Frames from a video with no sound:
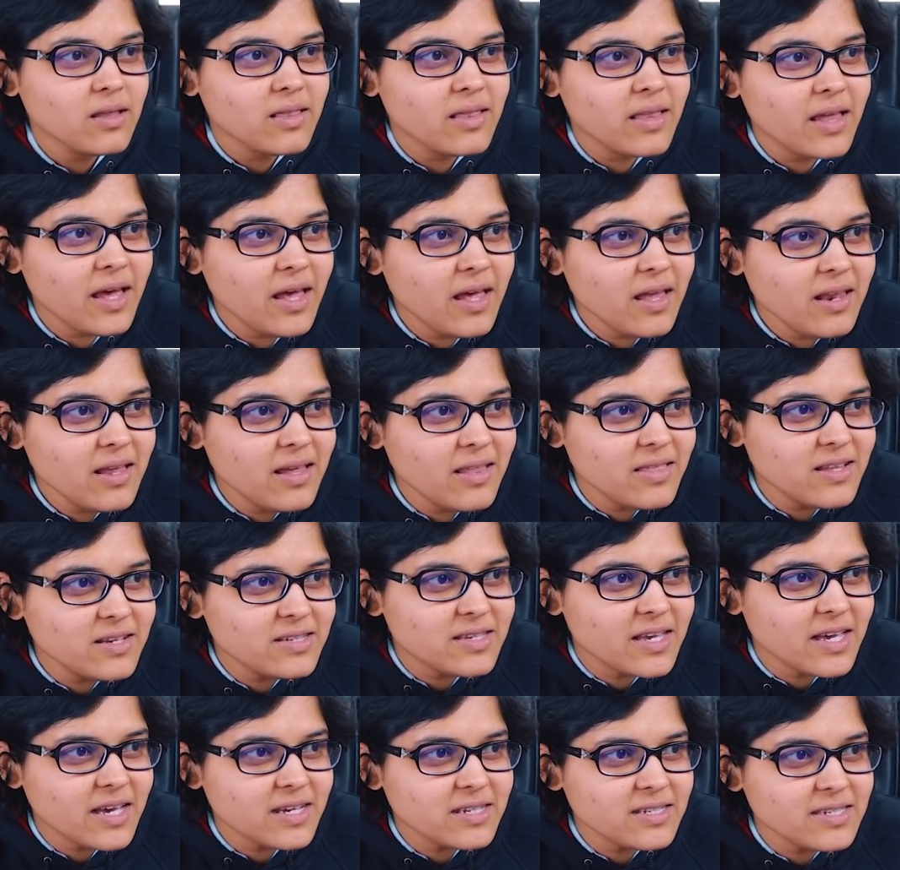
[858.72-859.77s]
then in
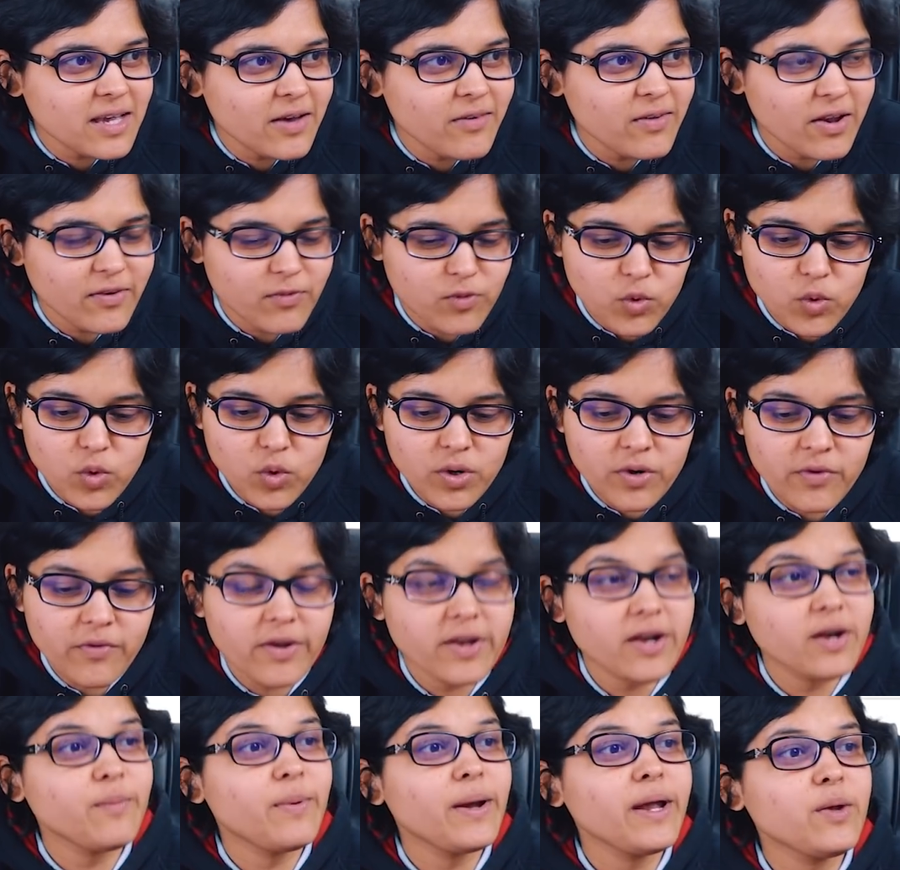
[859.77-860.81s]
this case, I will have to do
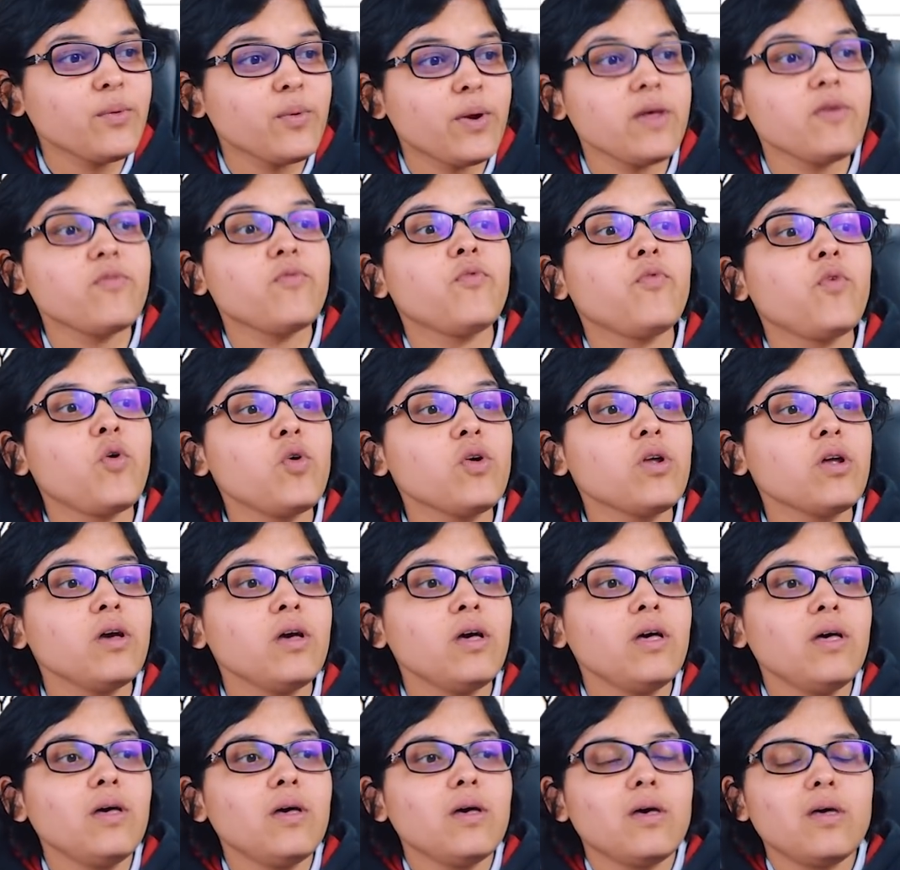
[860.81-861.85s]
divided by 24.
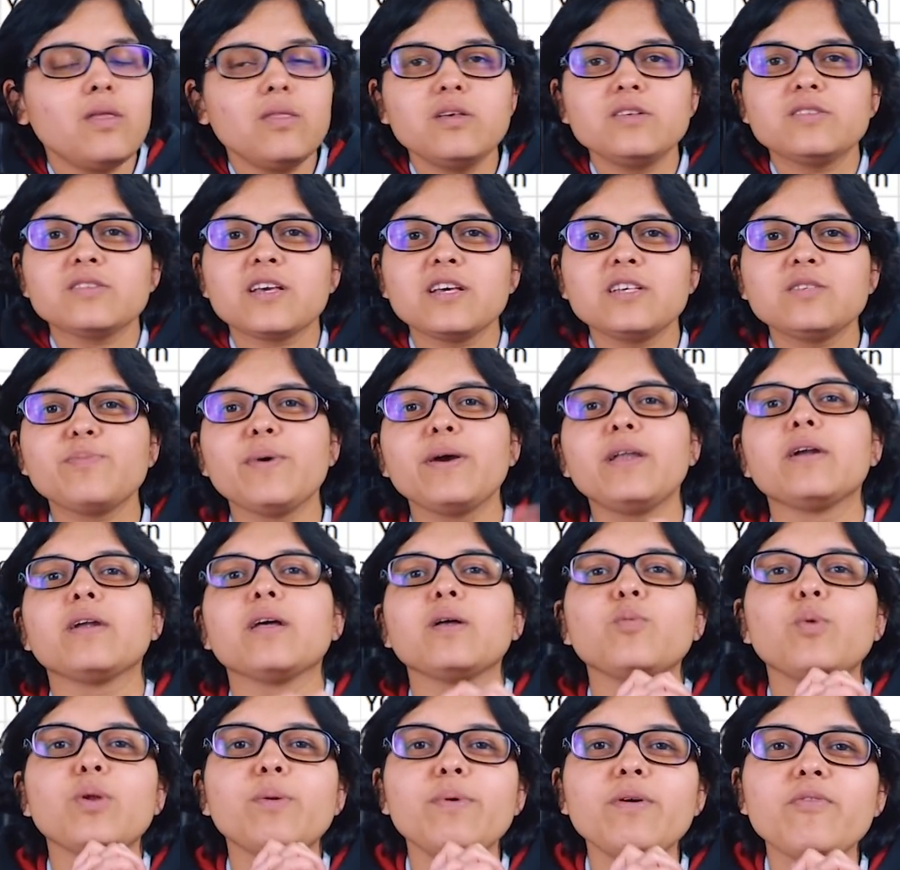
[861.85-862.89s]
In this case, my
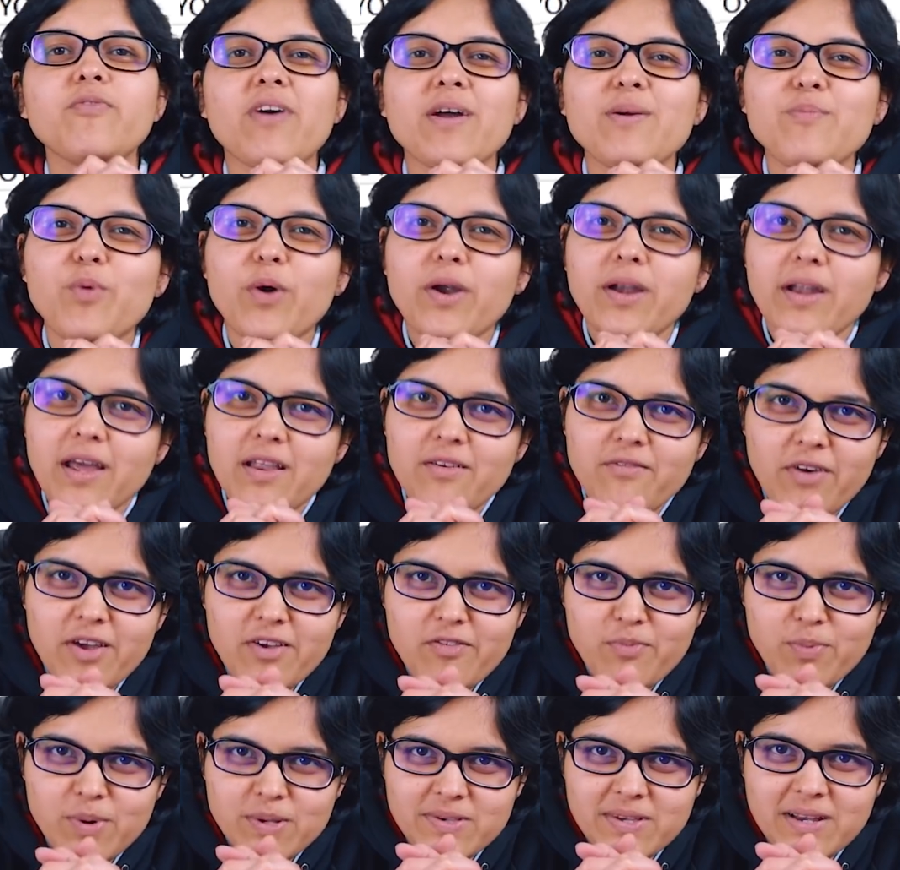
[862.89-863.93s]
return will be
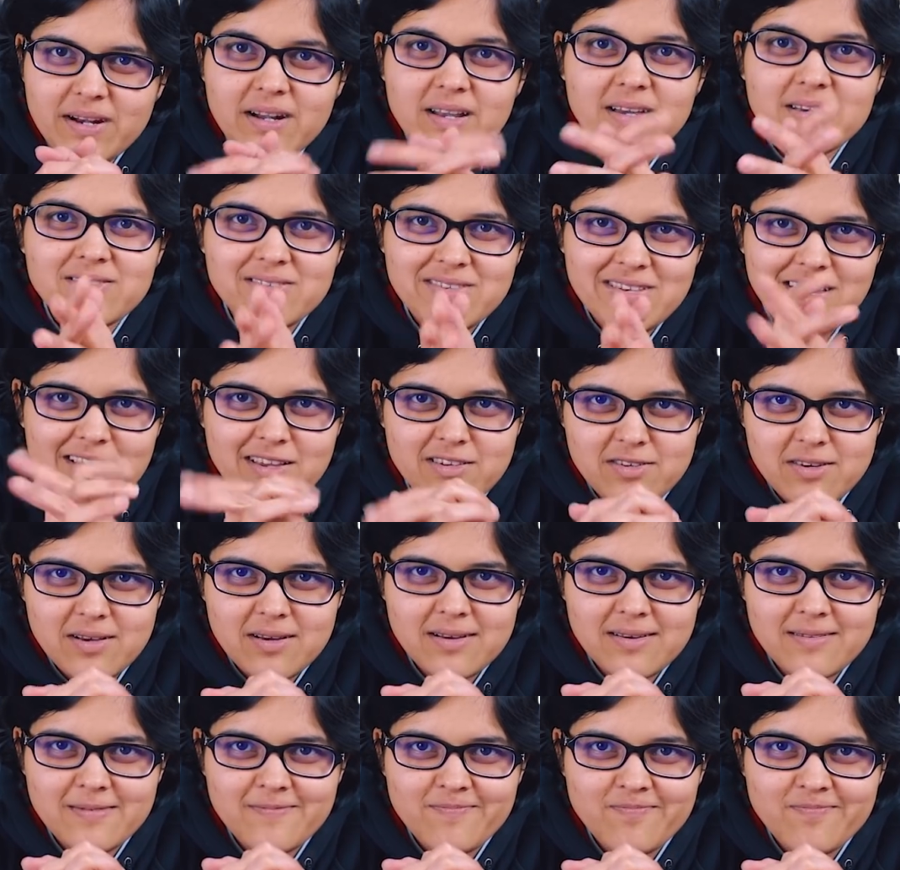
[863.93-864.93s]
5.95% CAGR.